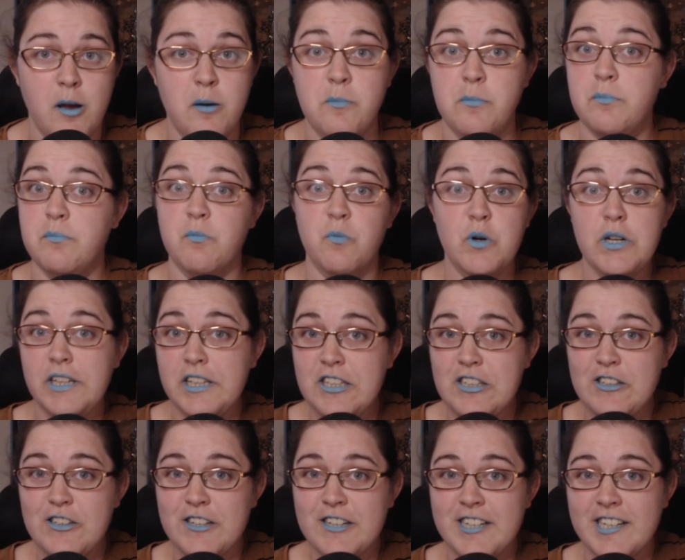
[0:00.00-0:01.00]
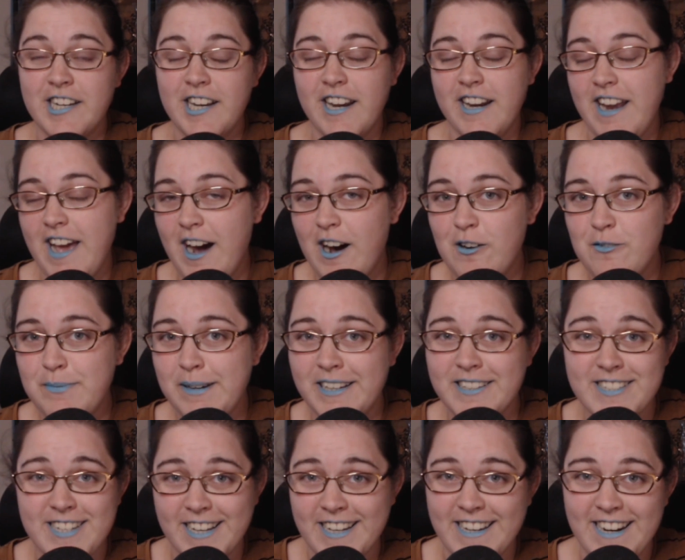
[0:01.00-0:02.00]
I'm really good at it now
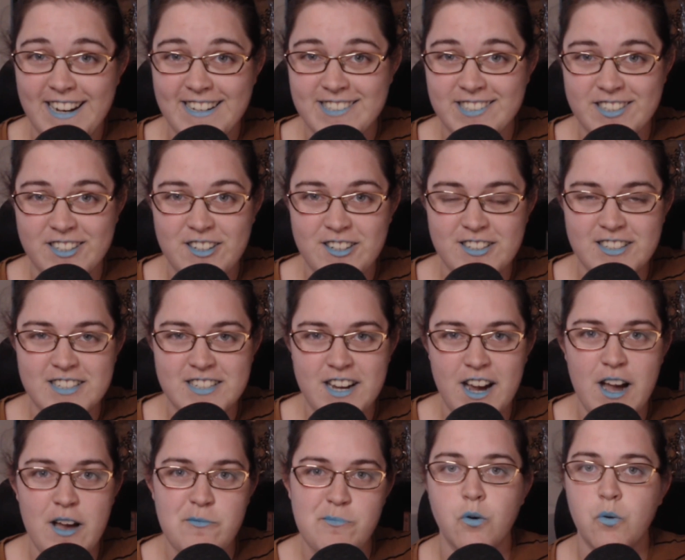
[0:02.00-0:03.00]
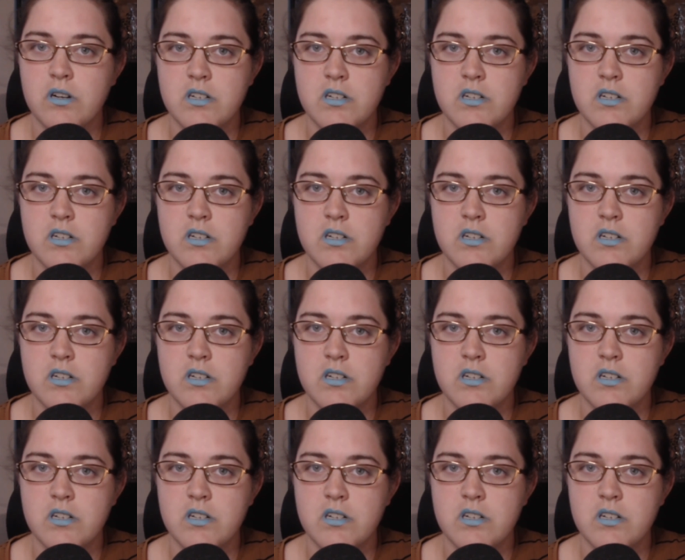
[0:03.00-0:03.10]
because I get asked it all the time.